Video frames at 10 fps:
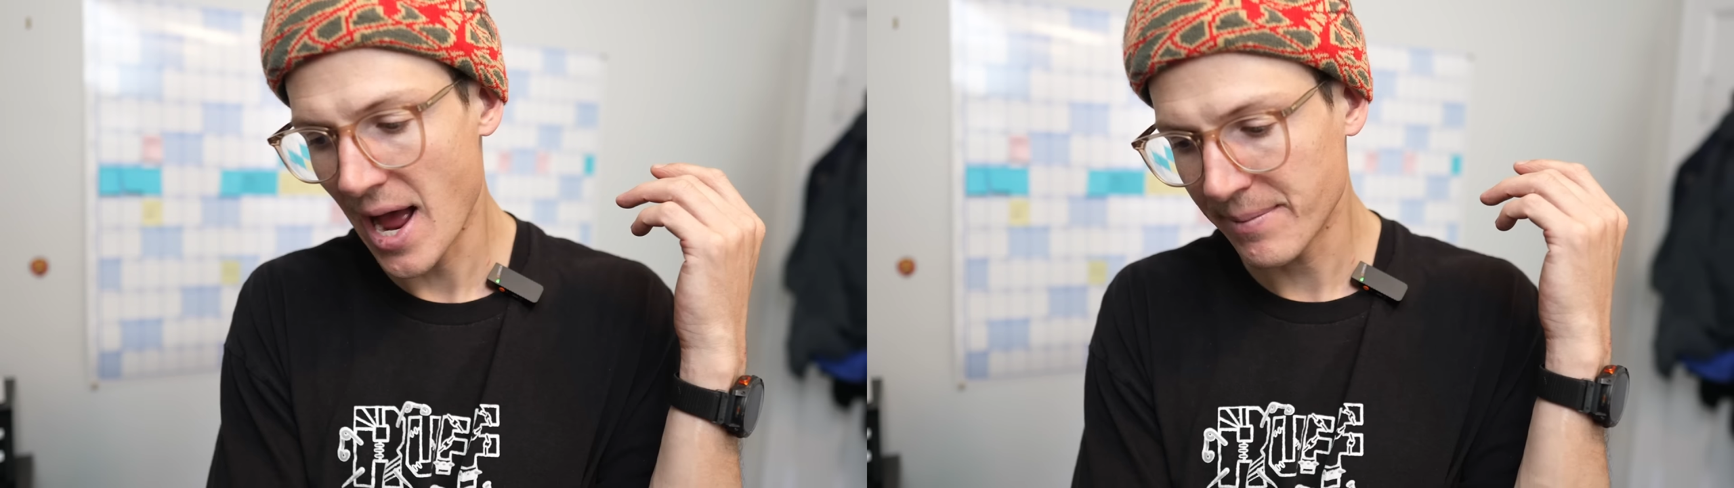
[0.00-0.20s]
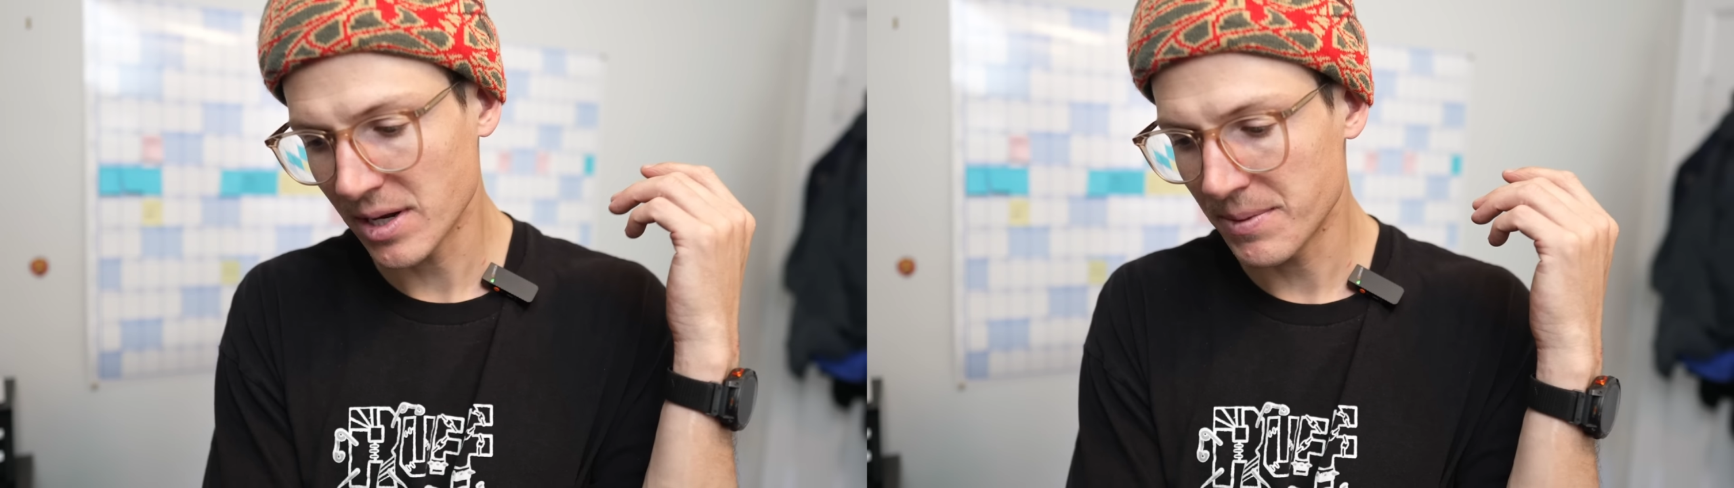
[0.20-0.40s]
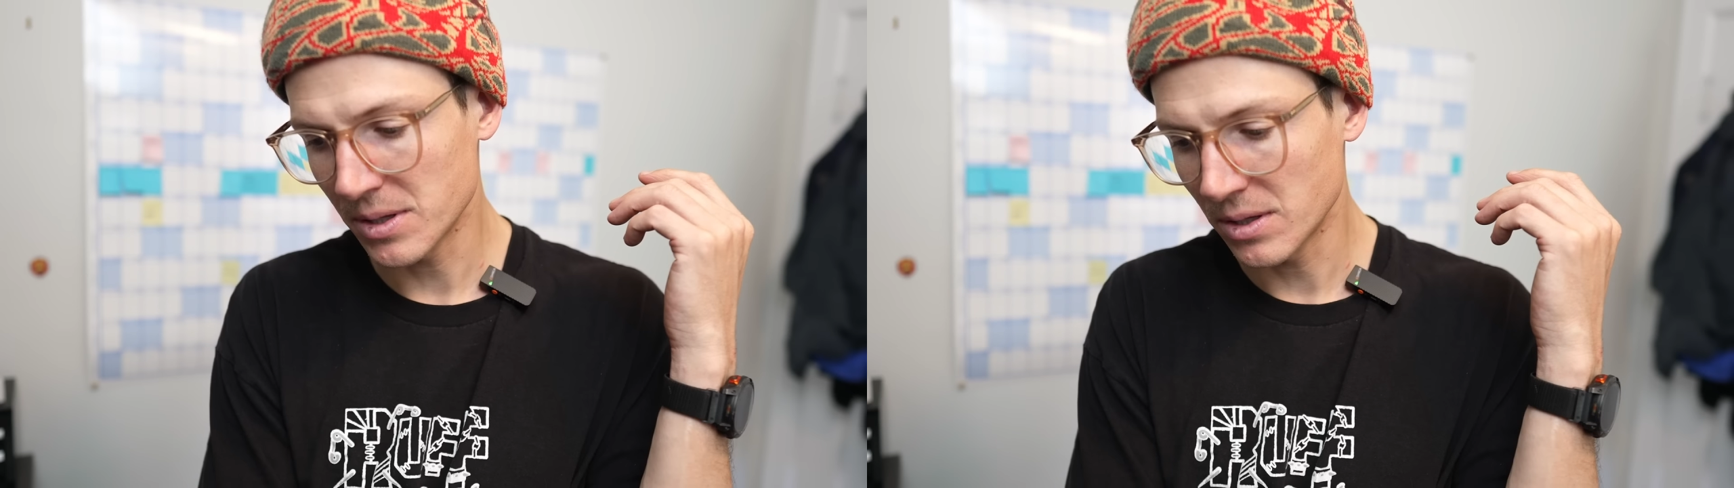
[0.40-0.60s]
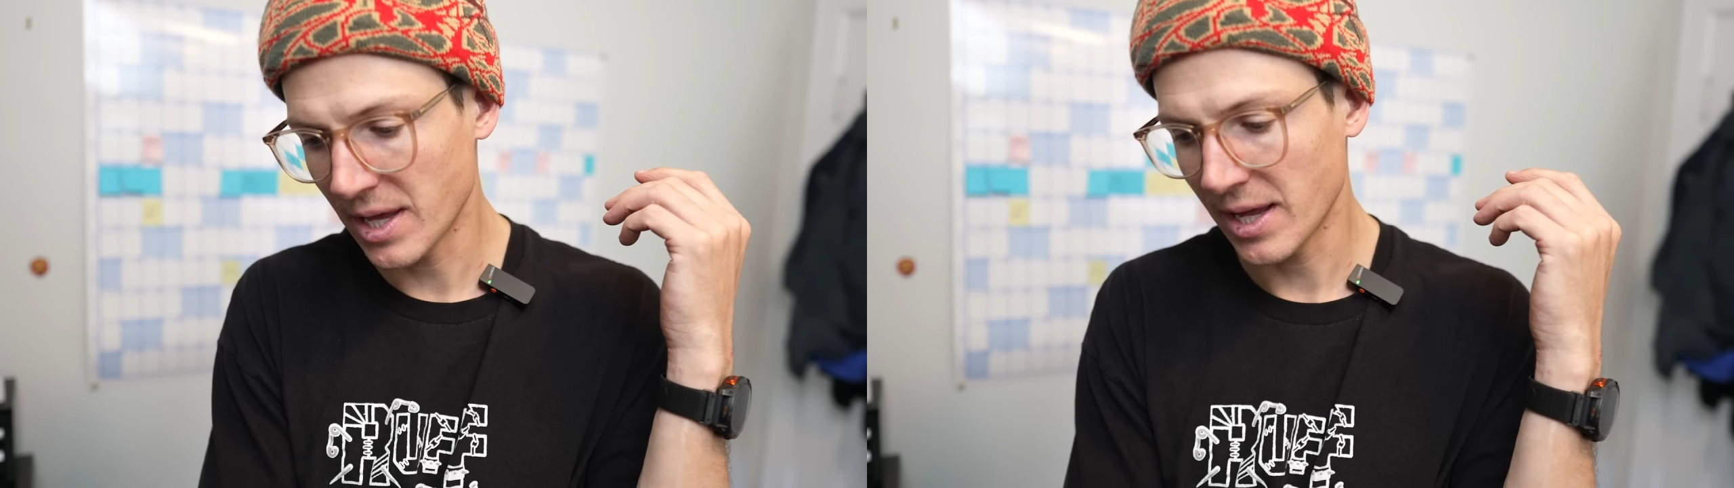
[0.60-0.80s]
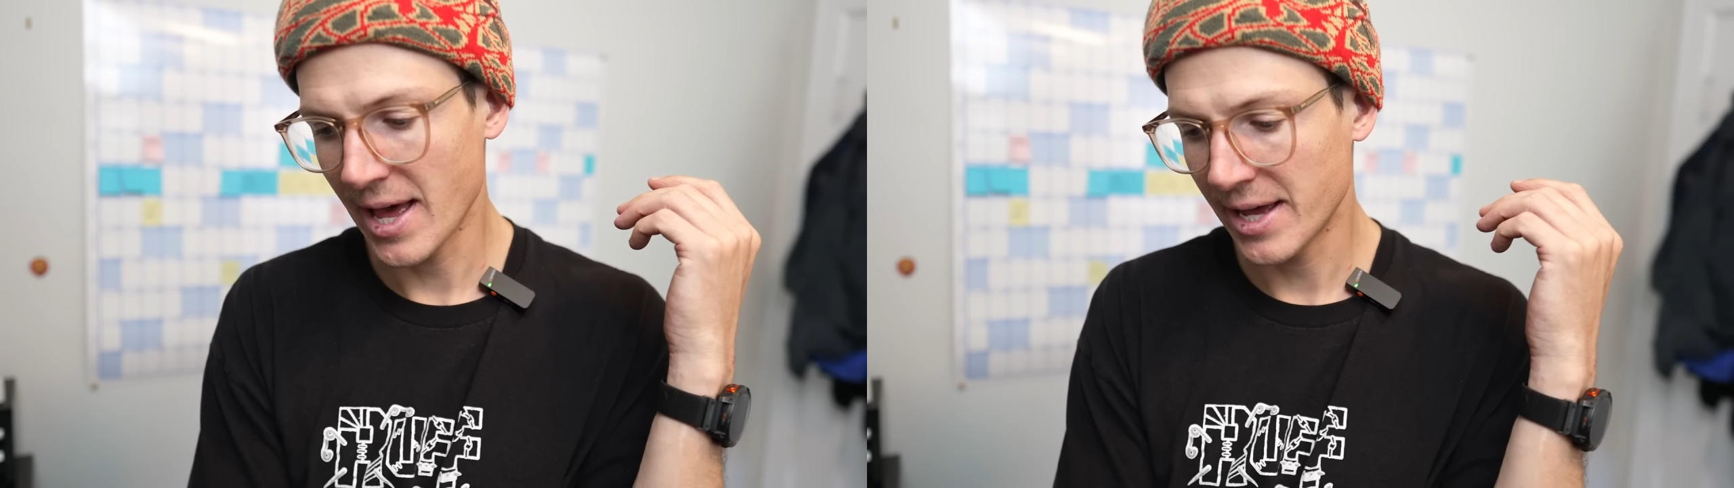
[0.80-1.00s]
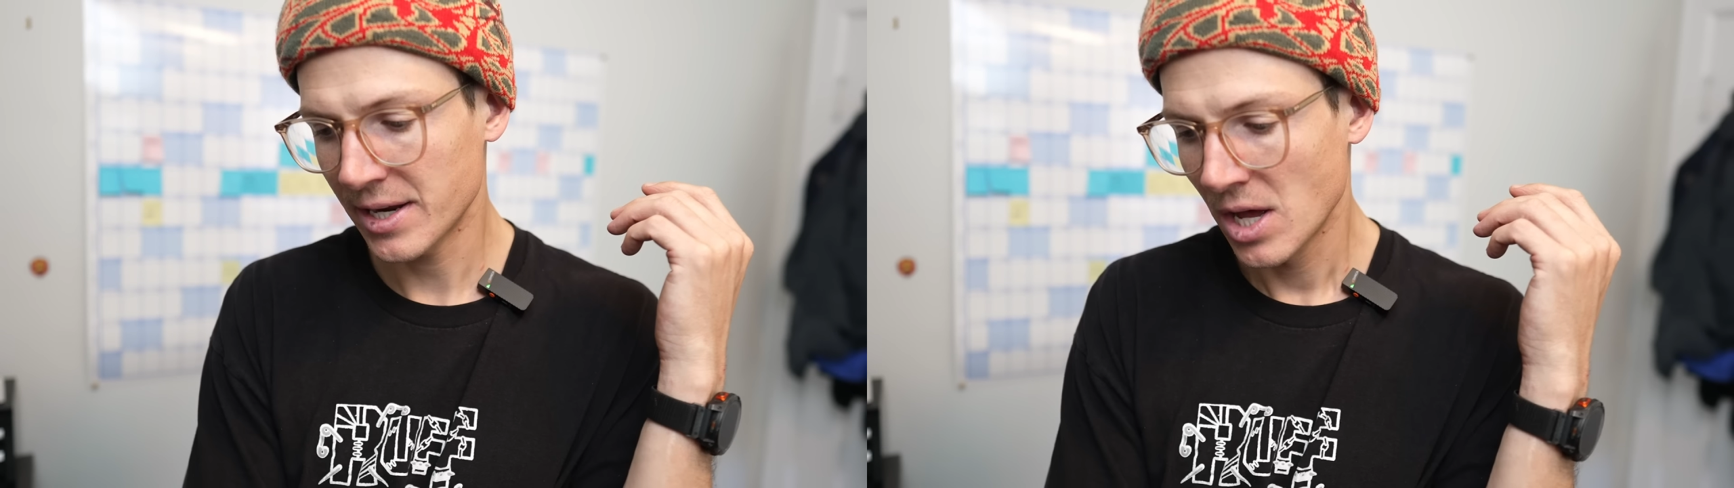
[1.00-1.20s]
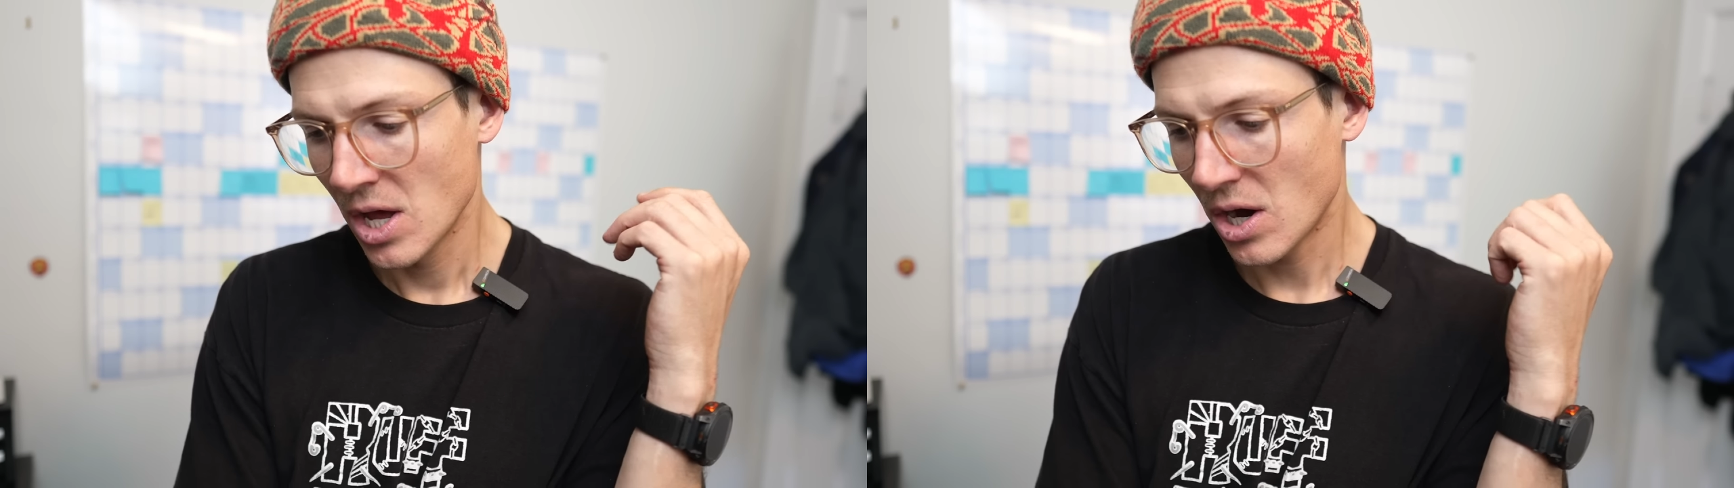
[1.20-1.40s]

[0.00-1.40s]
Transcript: I'm going to be looking at